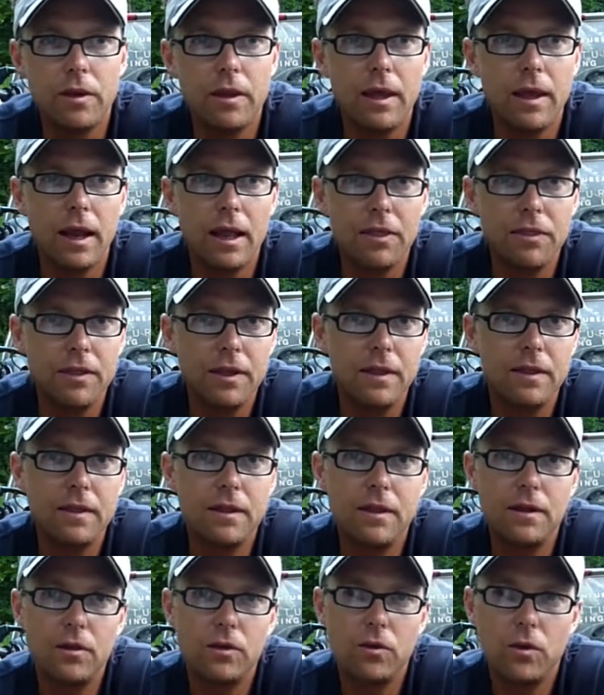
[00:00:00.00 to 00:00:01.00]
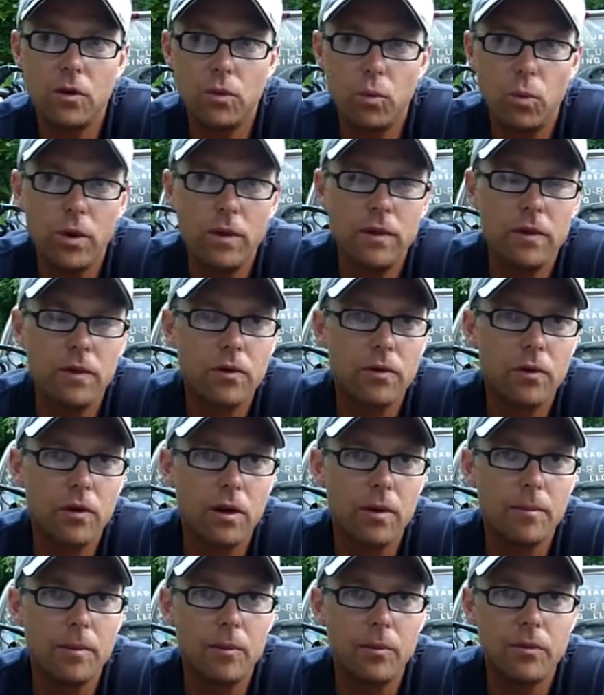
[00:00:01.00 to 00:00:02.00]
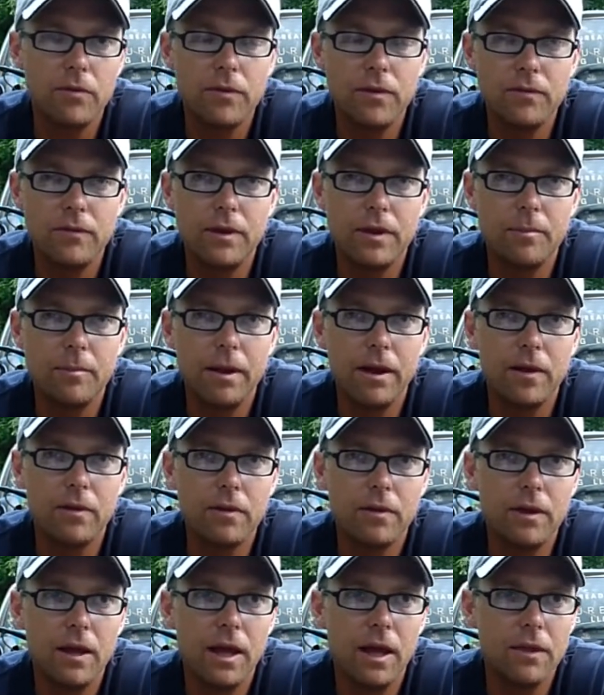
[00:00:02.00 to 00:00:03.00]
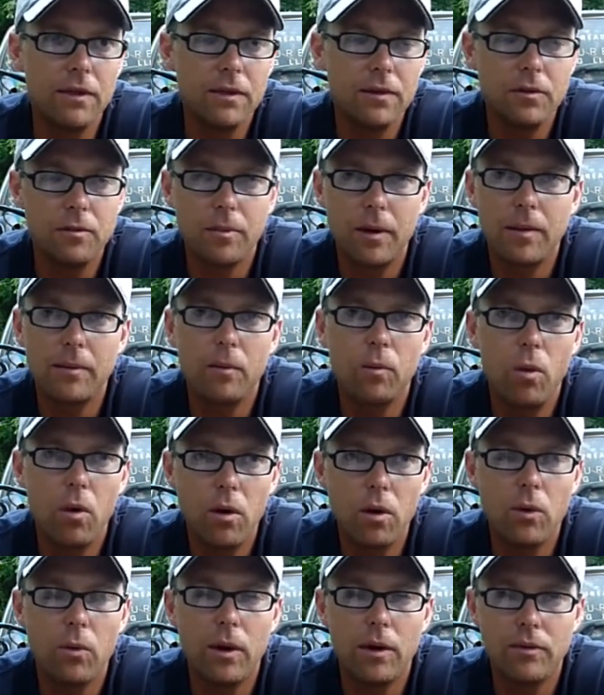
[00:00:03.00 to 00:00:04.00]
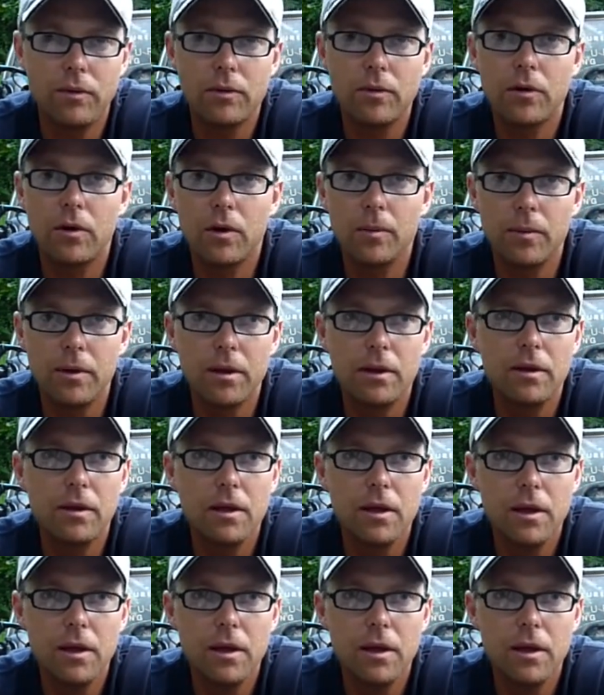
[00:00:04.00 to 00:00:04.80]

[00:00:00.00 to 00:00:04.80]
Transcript: And I think that you can win this tournament with 15 pounds a day. I think you'll probably walk away with the tournament